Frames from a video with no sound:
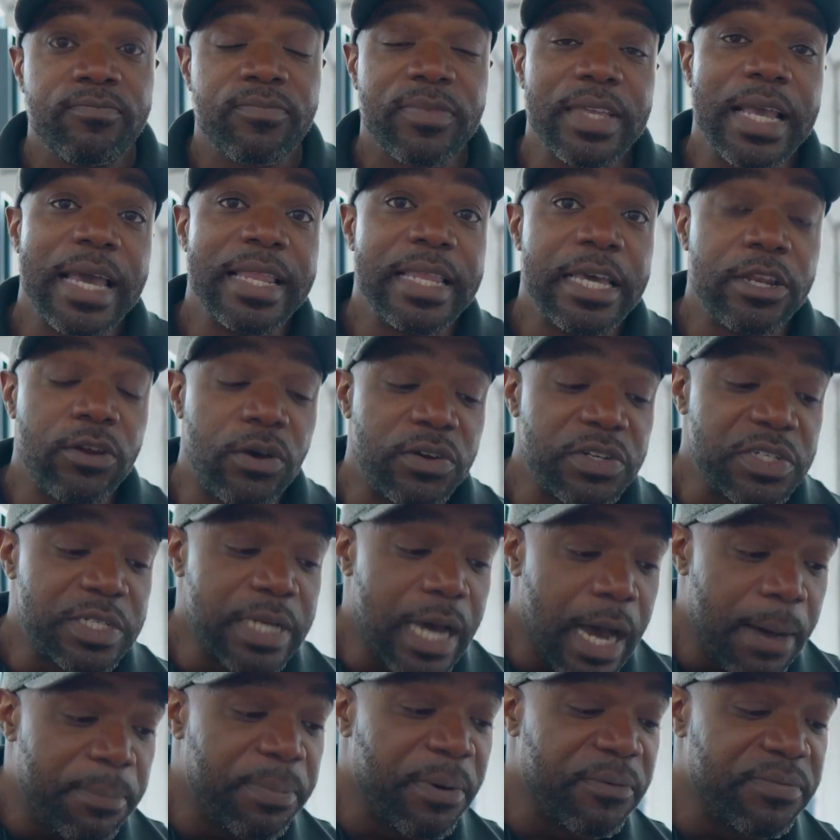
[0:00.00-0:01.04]
And then on
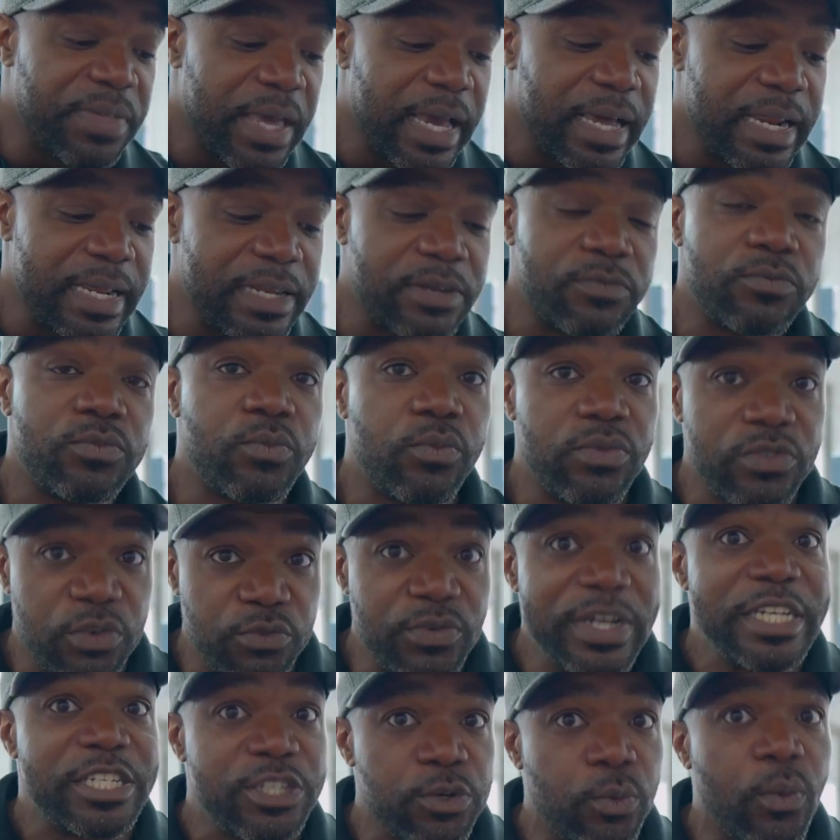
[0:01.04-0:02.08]
top of that, and the
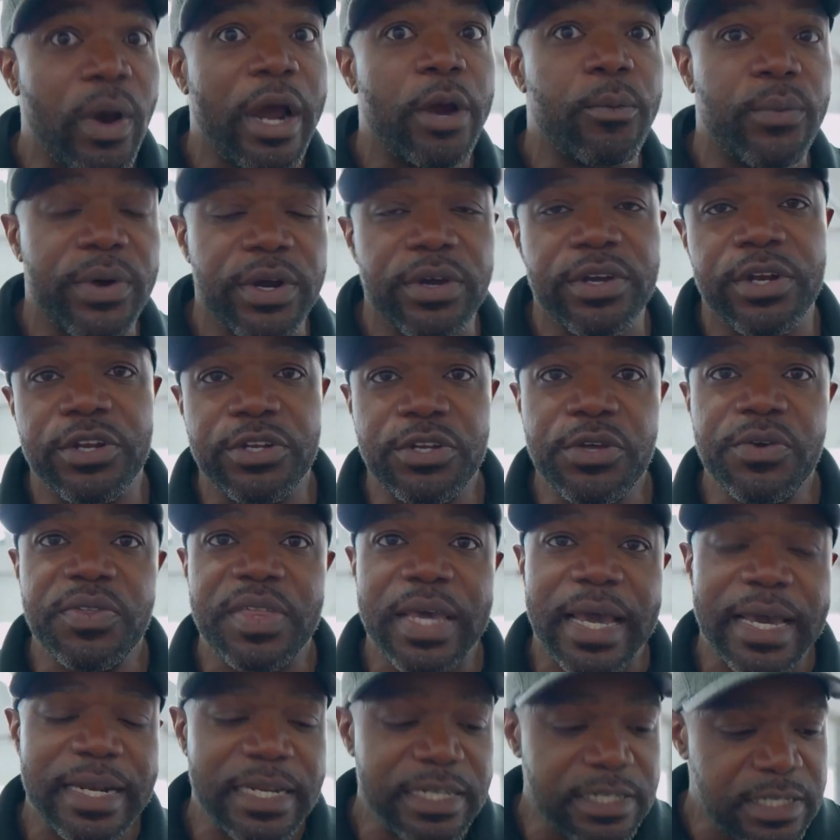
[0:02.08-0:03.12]
reason why we're going to do
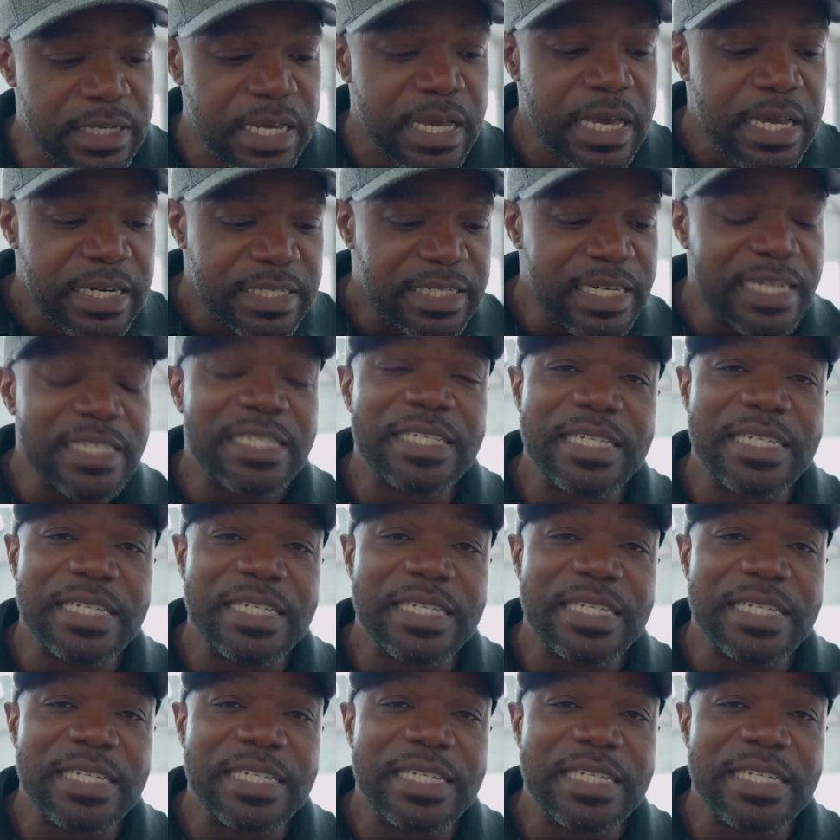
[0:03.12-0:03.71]
that is just